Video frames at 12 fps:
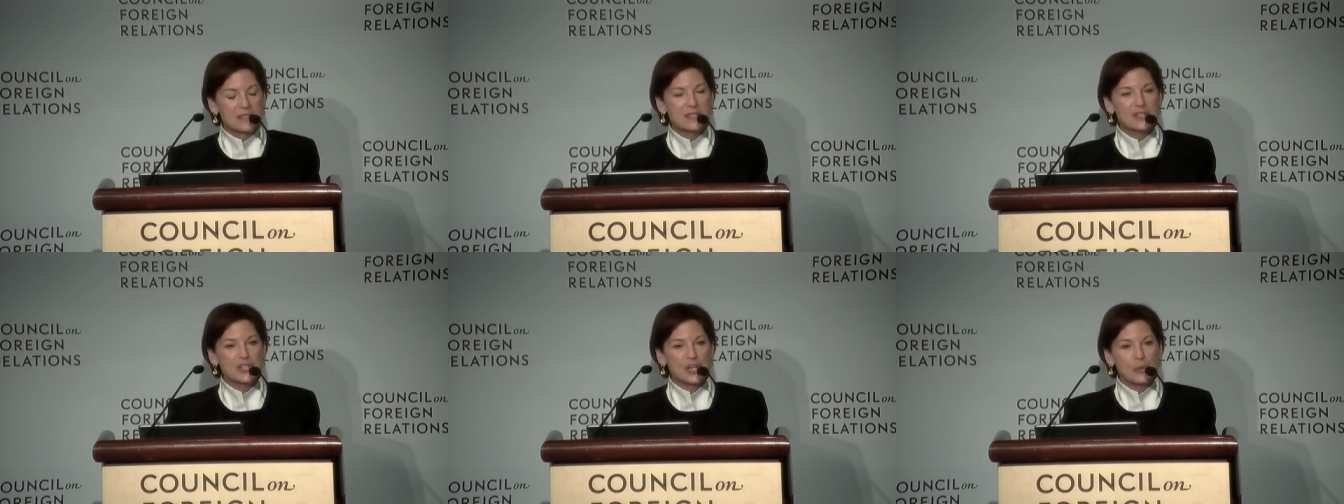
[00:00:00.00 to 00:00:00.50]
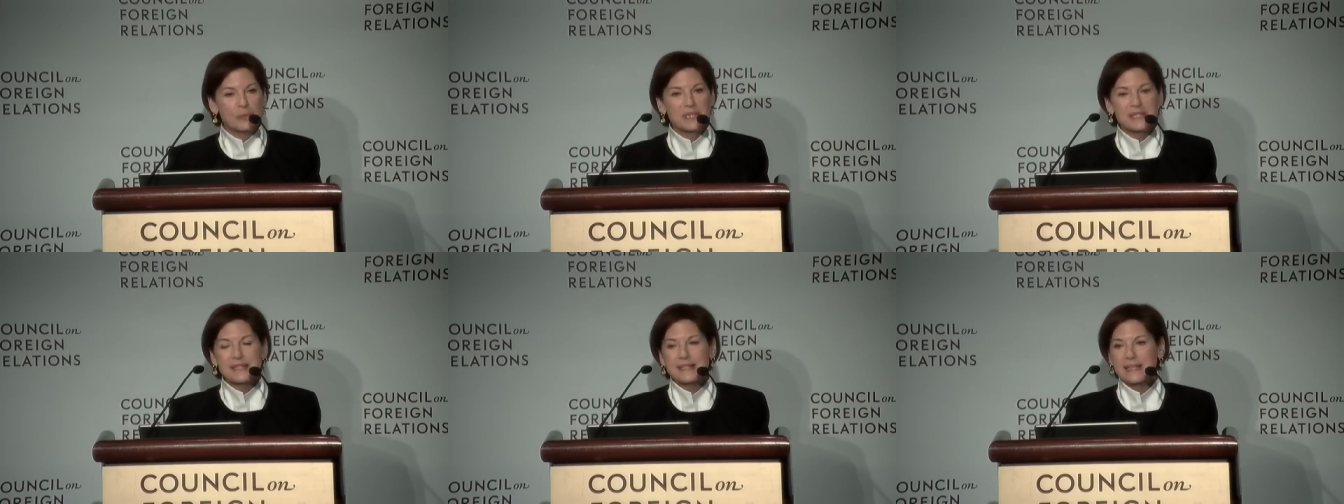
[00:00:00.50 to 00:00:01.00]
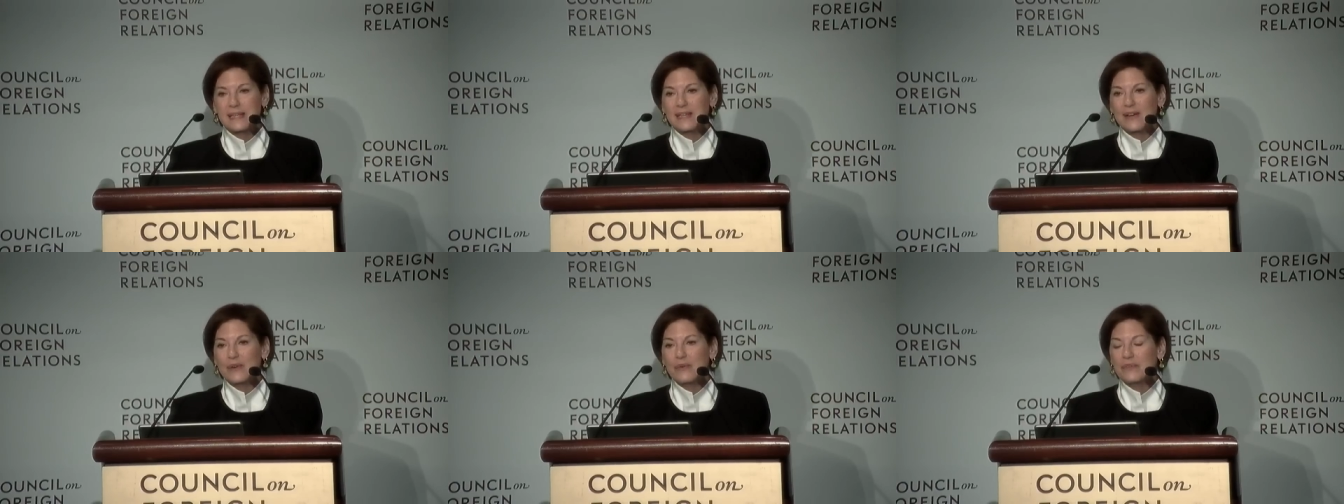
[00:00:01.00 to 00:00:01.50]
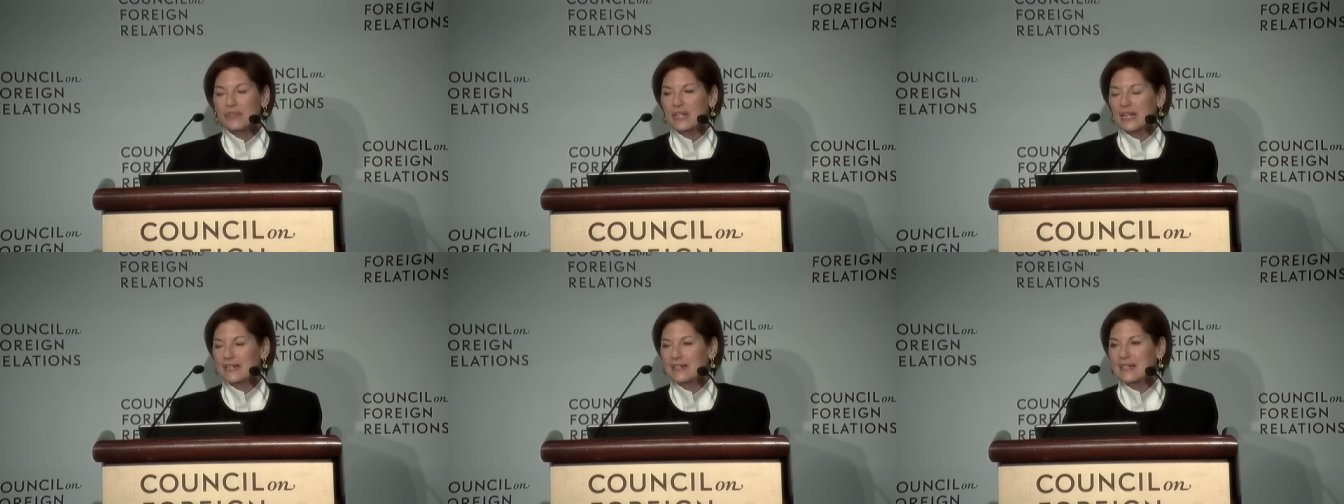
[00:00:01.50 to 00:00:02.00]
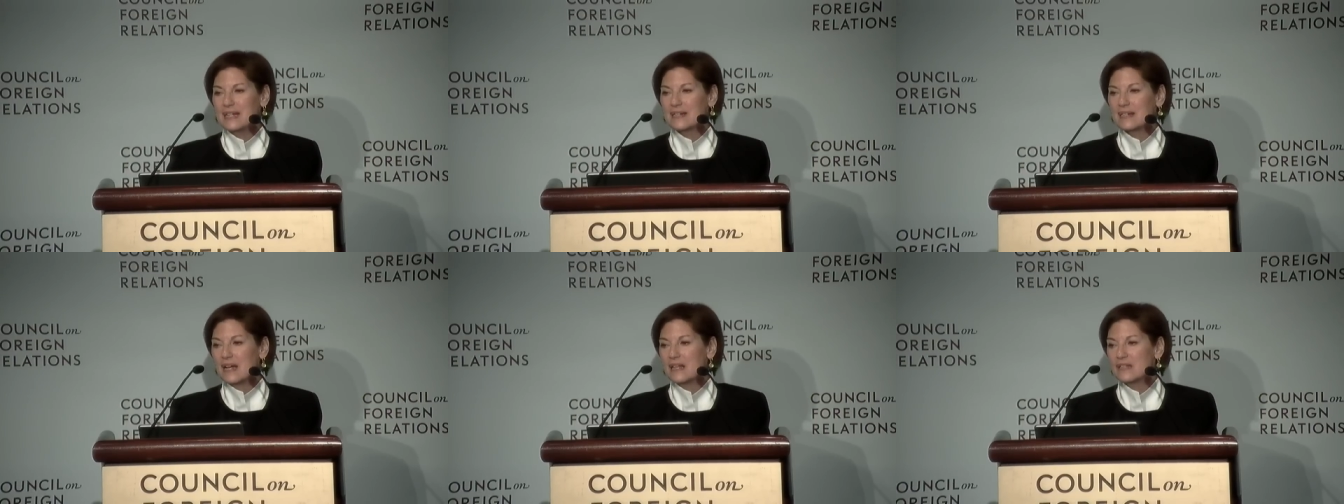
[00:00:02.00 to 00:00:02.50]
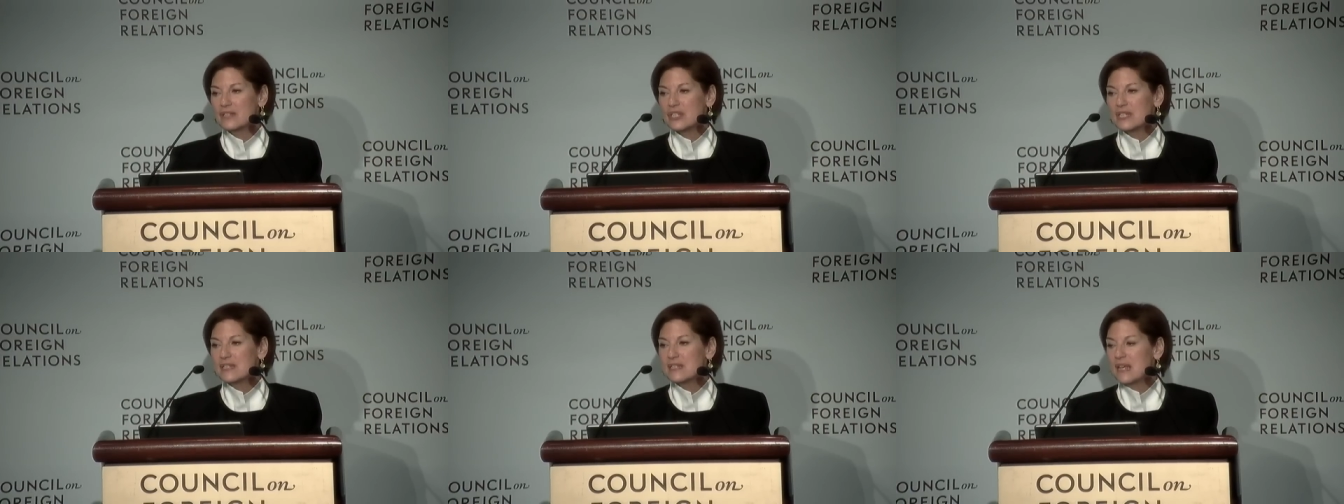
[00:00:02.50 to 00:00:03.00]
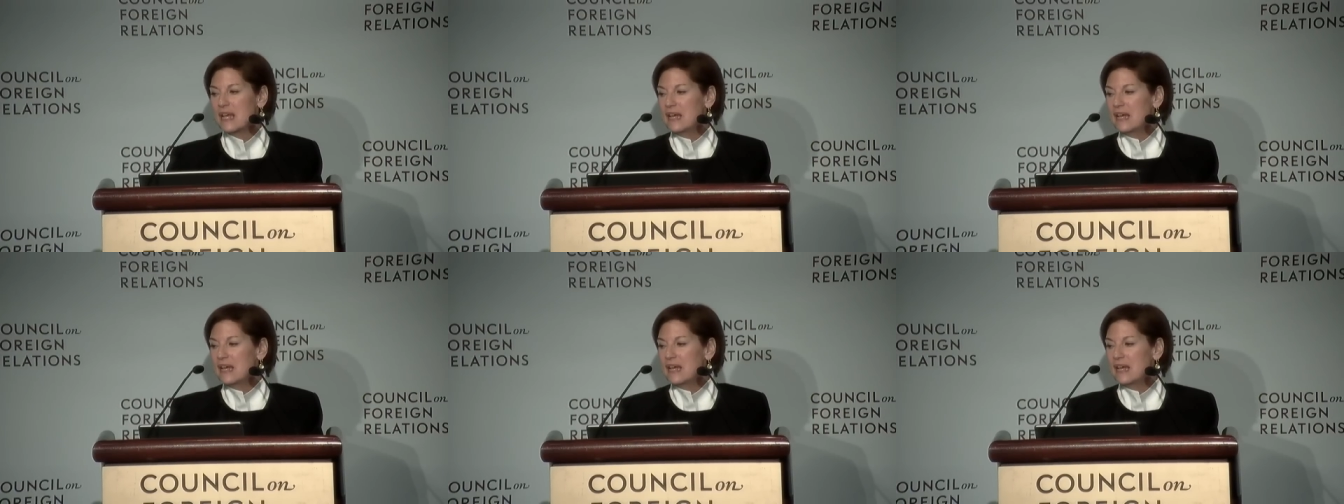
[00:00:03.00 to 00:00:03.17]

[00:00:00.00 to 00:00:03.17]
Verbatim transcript: the chairman and C E O of United Technologies,